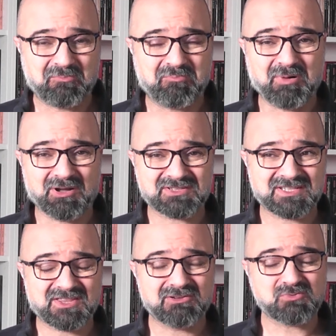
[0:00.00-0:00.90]
but
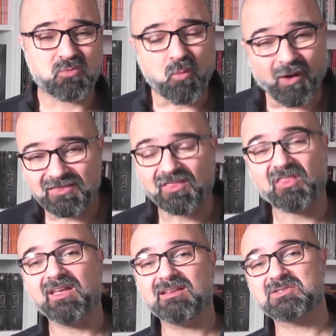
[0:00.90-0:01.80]
there is one
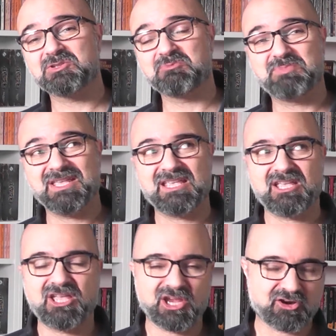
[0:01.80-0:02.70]
thing to be
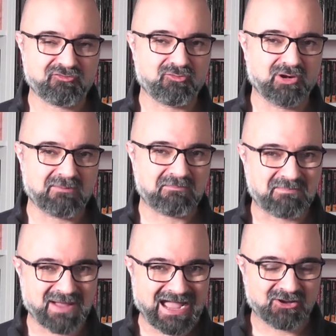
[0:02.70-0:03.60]
careful
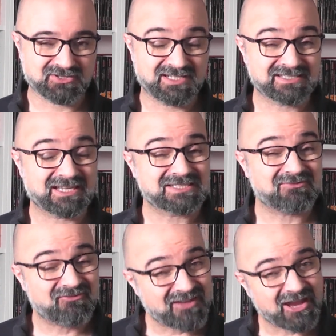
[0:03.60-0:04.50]
about, and is that it's
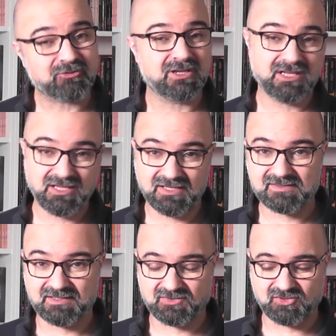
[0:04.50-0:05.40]
very
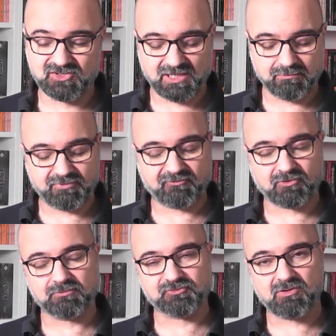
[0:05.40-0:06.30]
easy to jump
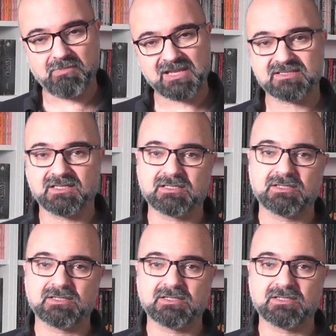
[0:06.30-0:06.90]
from dramatic